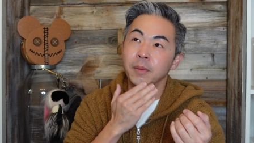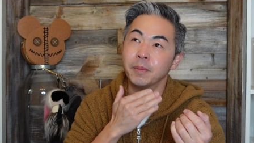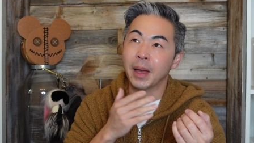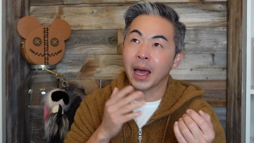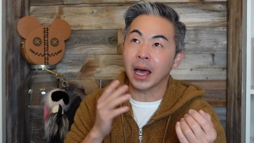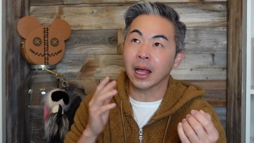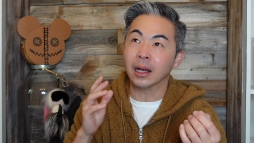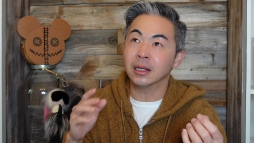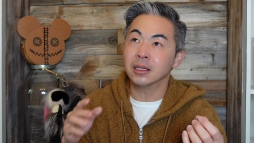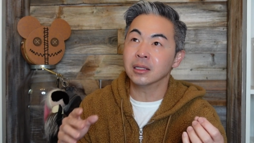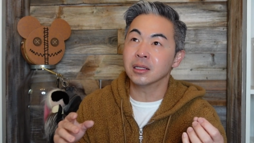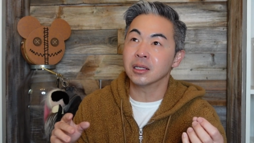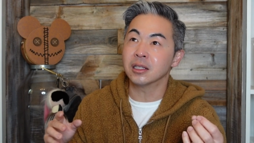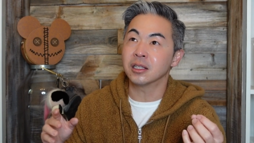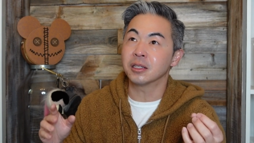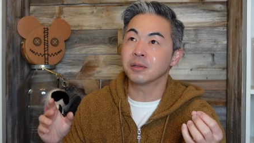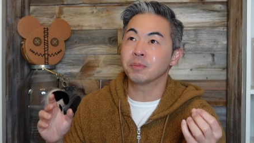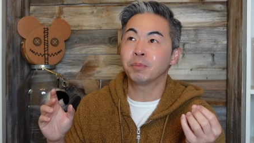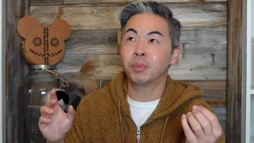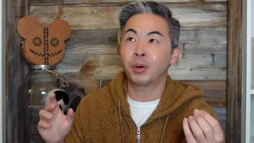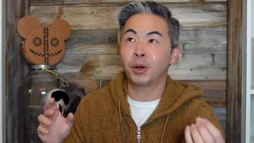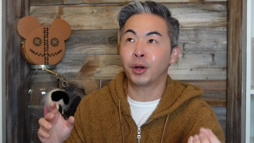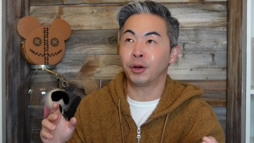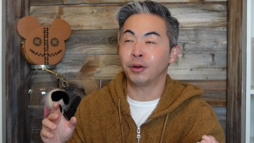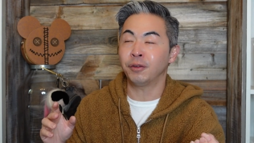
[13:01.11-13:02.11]
balance is
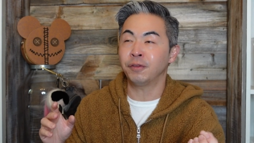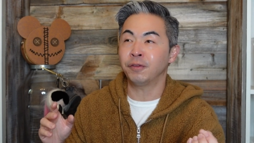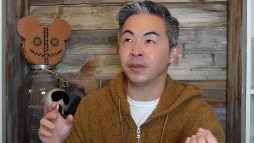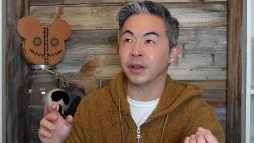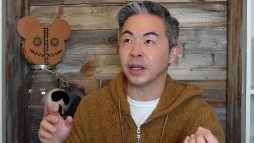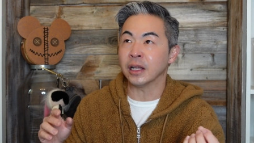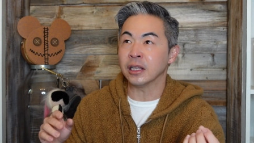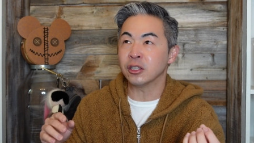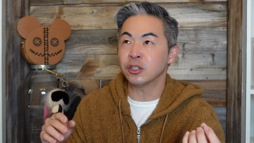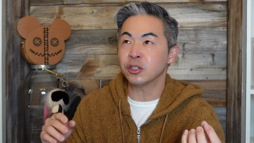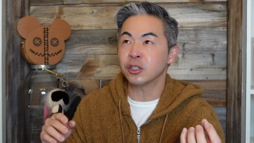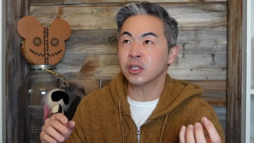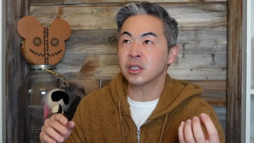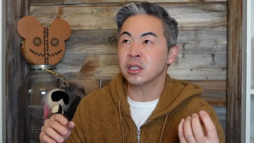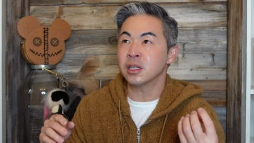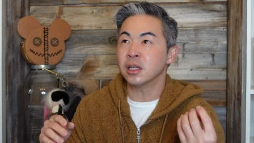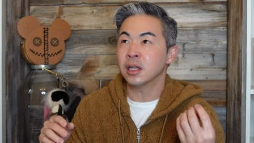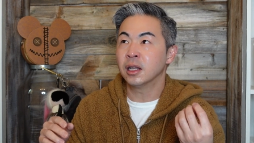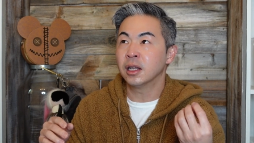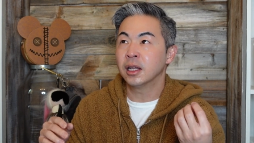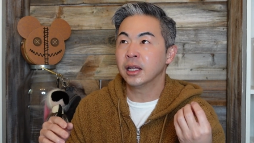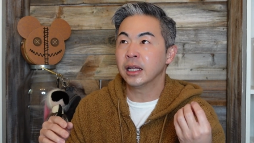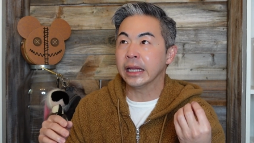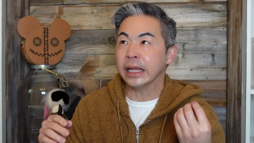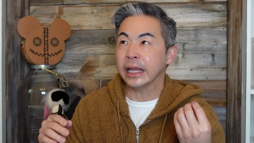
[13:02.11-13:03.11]
perfect. It's just
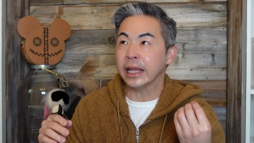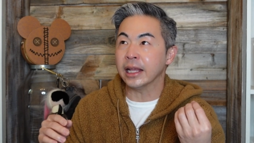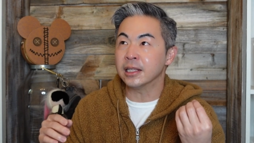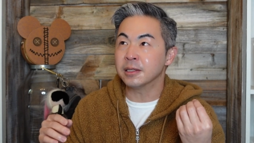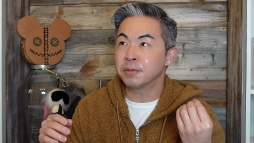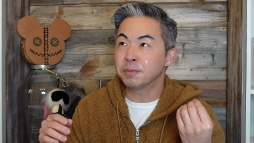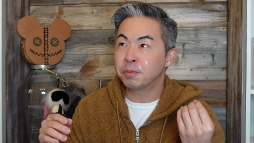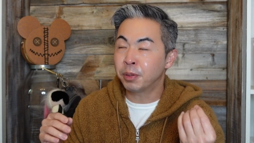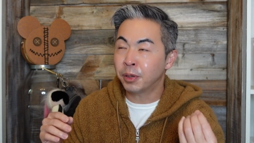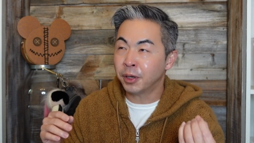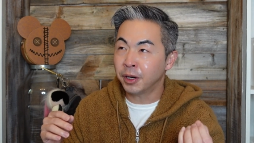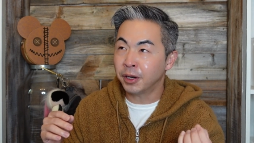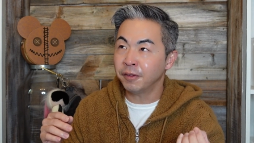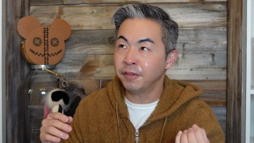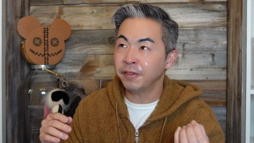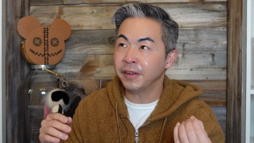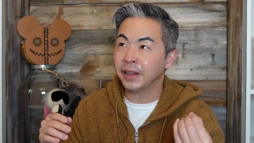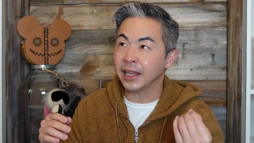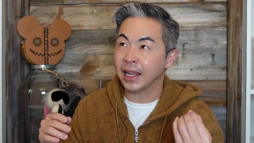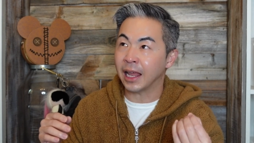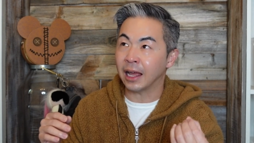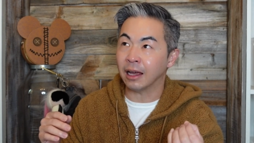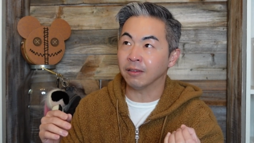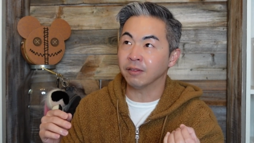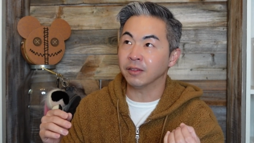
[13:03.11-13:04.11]
It's perfect
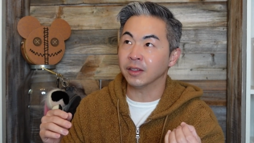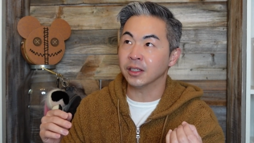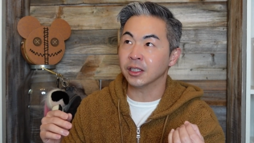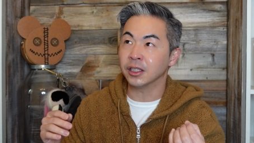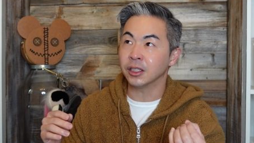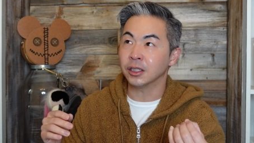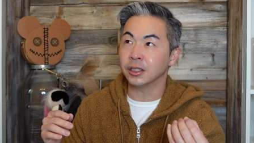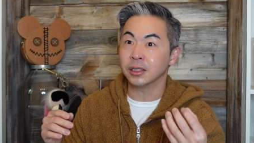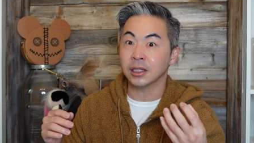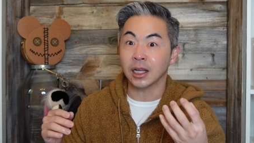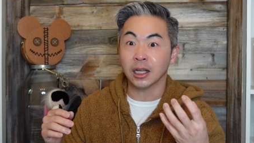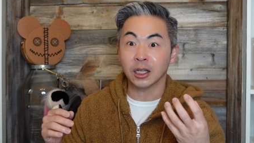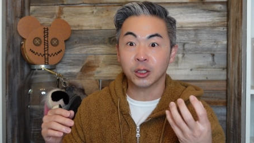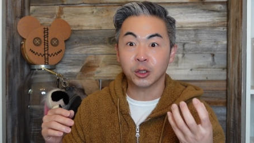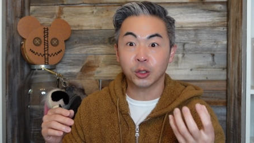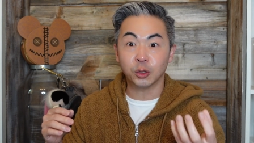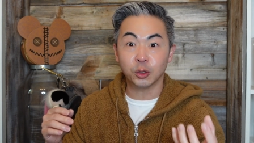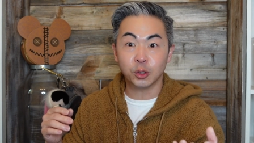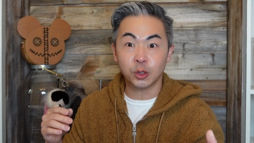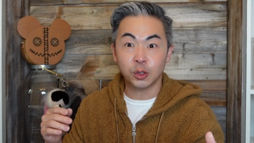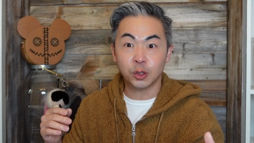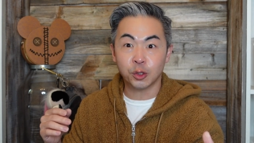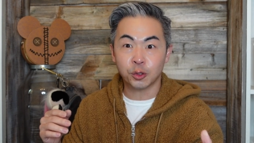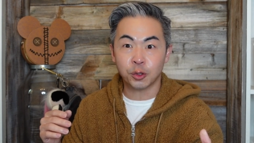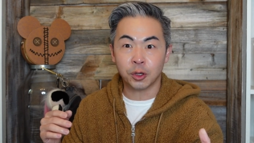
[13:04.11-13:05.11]
lavender, not too
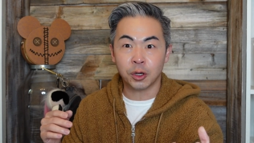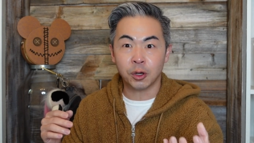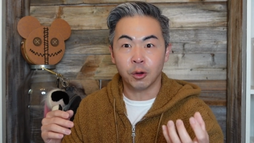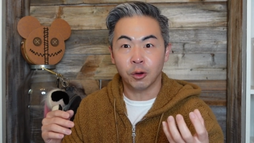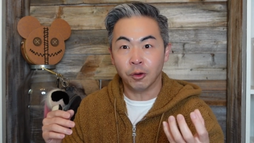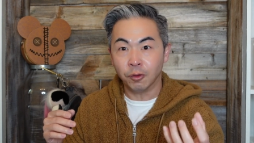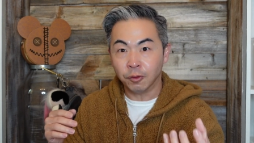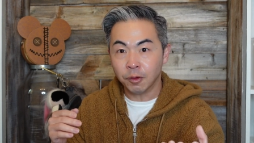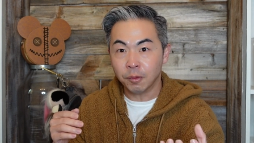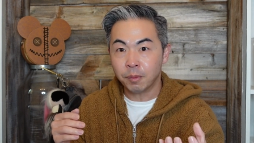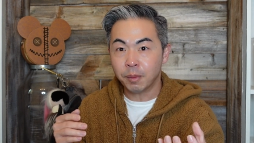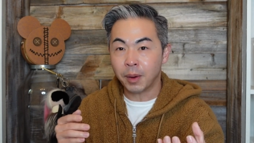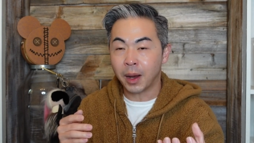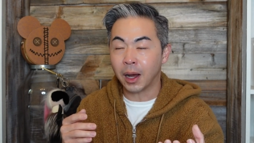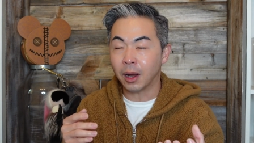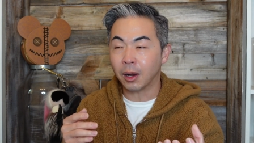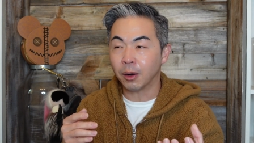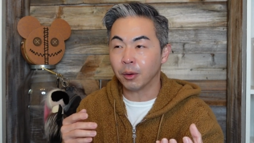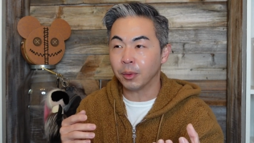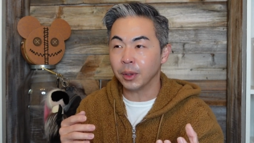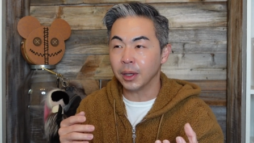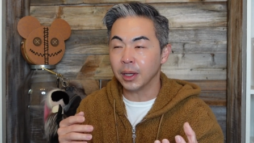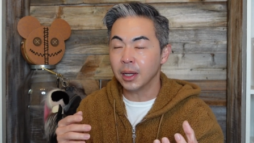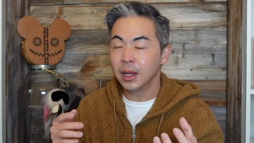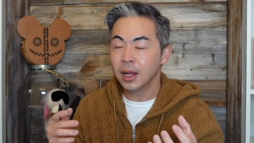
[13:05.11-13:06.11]
strong,
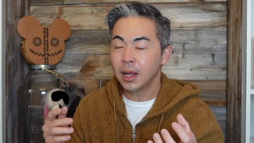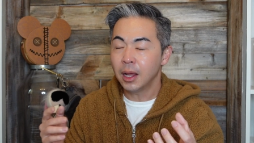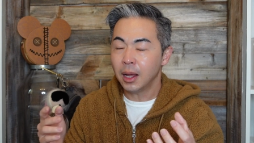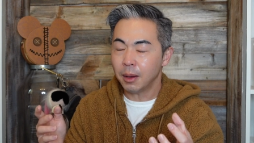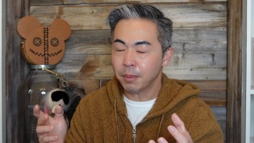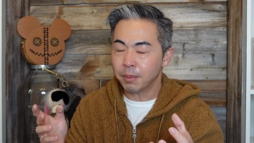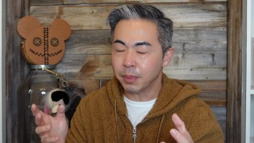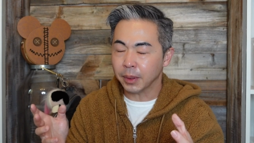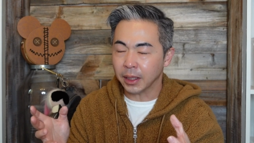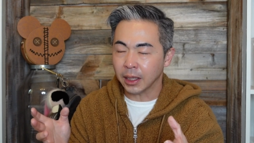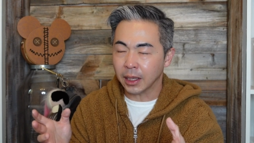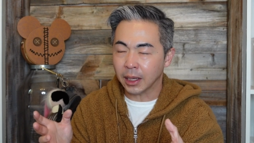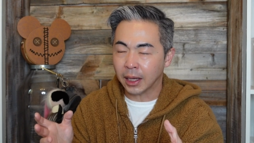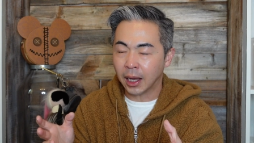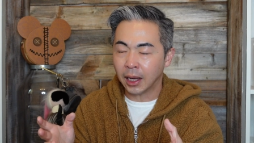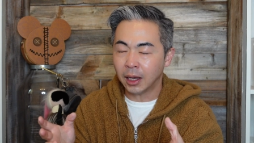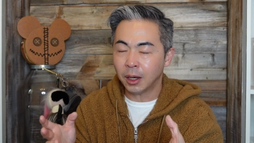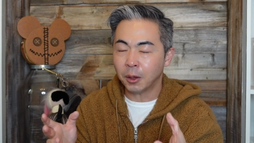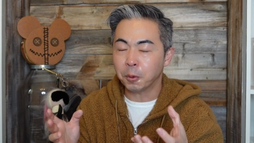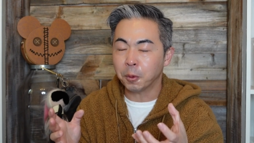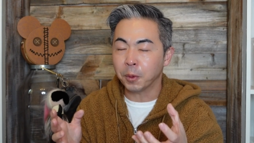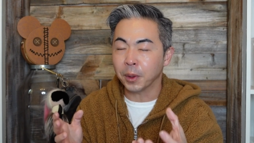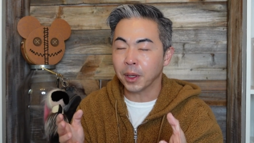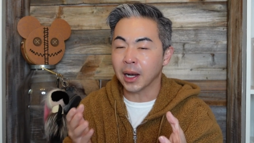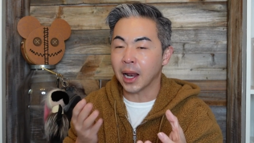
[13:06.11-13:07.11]
overpowering, but it kind
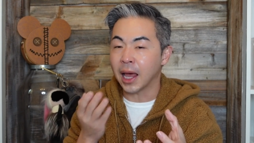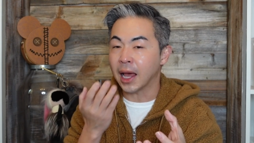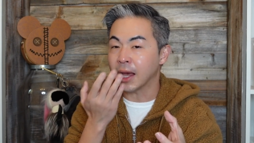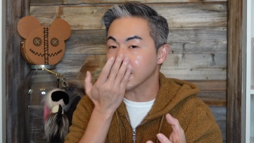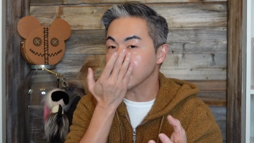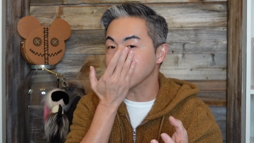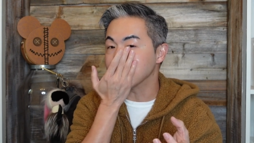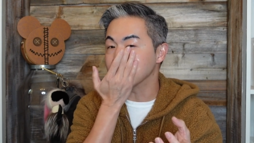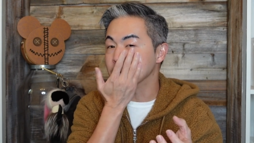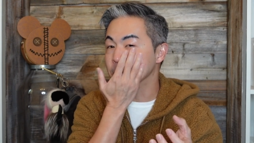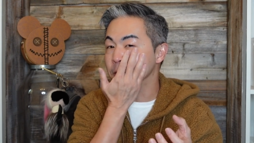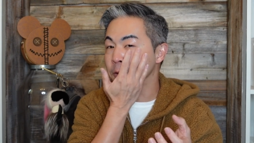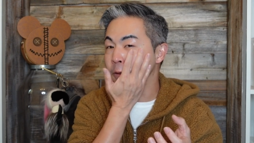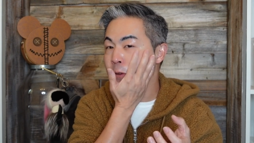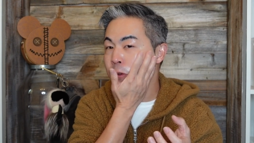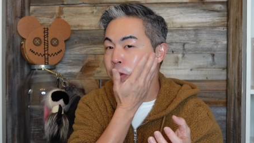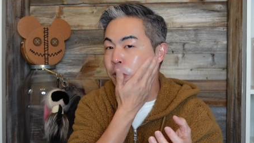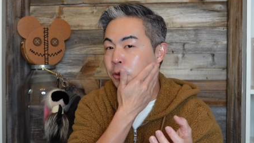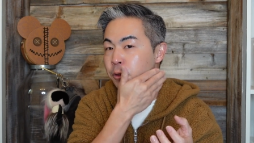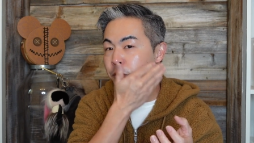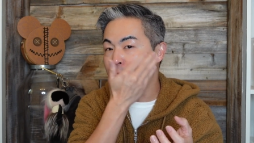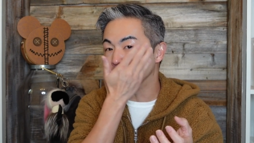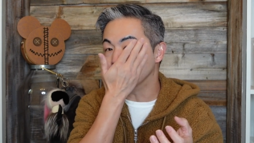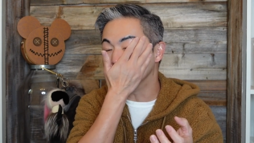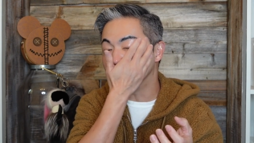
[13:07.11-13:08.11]
of relaxes you
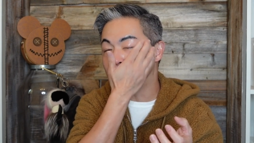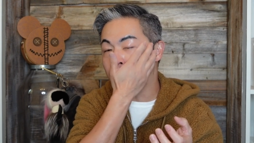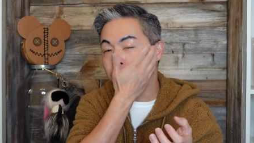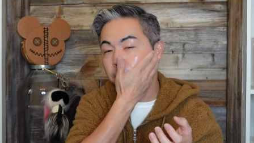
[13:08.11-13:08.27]
too.